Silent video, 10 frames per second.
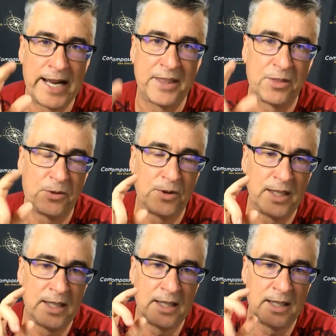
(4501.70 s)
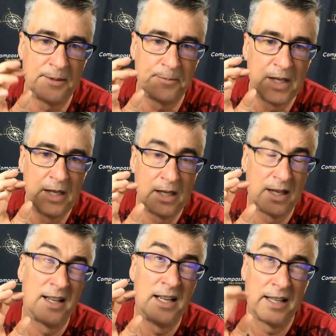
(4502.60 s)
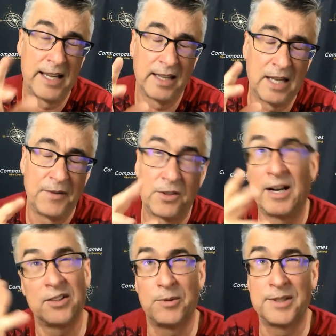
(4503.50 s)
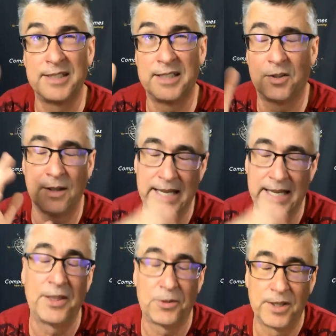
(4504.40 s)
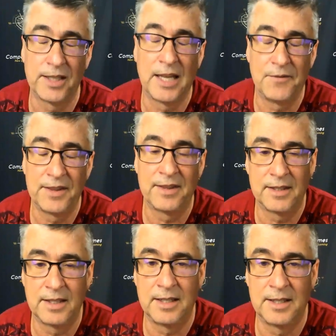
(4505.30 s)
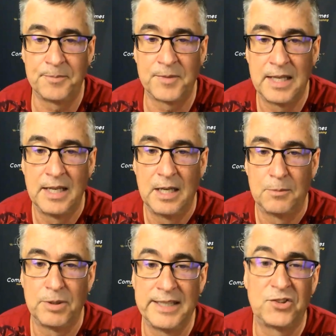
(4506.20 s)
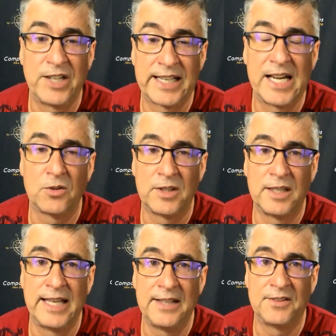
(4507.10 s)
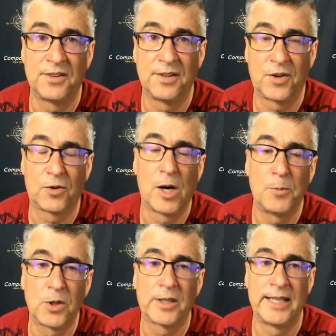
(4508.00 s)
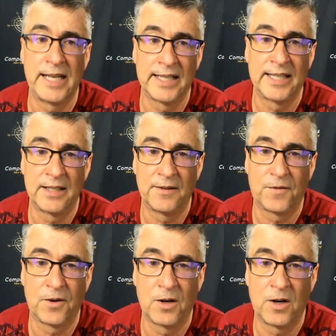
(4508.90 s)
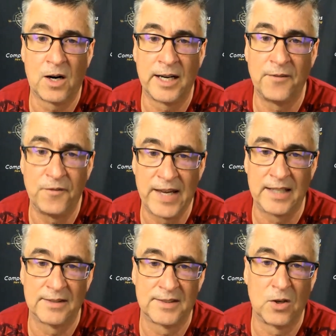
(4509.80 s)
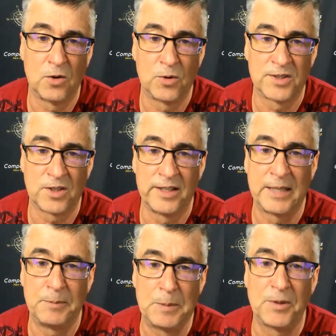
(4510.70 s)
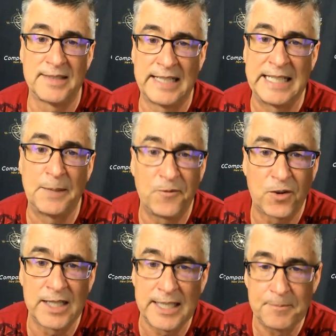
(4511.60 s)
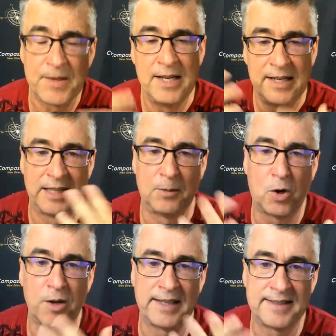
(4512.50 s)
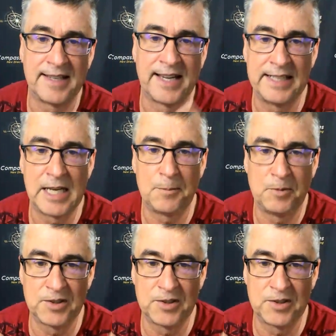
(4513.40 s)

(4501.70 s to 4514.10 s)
8th through the uh, 11th, or actually, I want to say it's, yeah, 8th through the 11th. Um, please check out the dates for Cromwell, Connecticut for our event. So we're starting to get people signing up for it. And the more that sign up, you